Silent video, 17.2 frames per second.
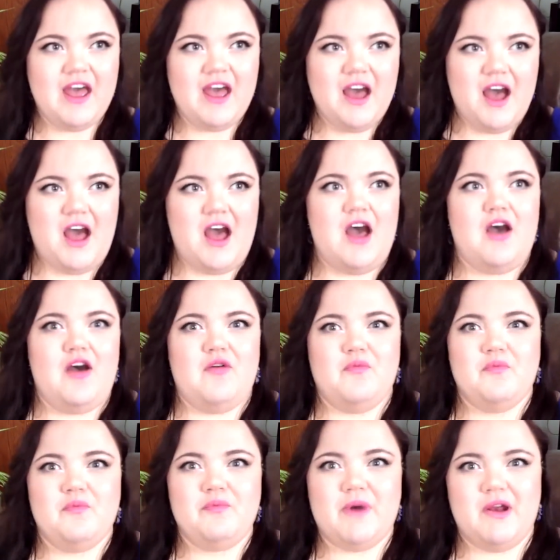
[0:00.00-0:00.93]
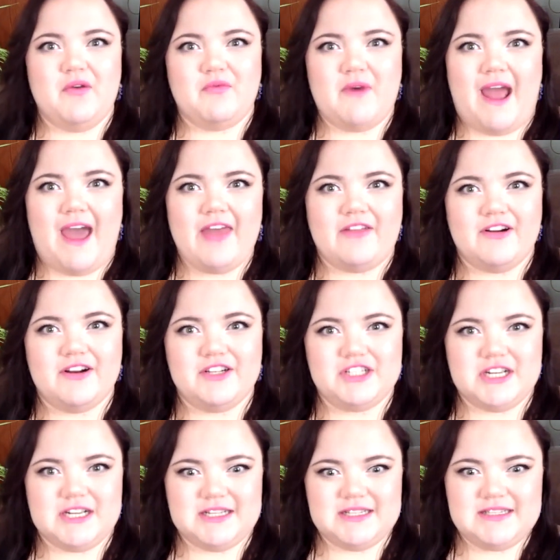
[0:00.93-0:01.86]
um, but rather
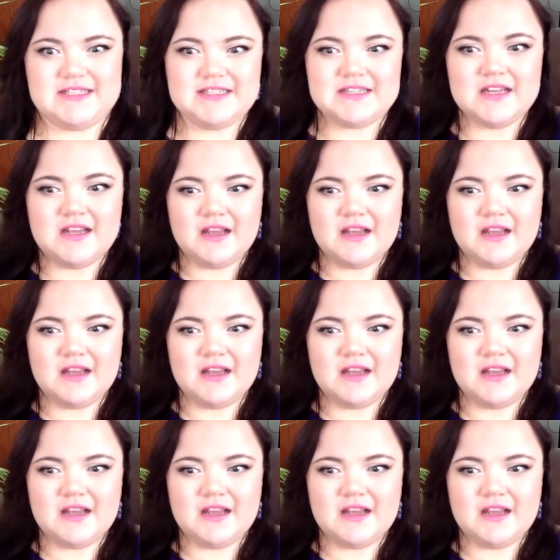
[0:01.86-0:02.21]
just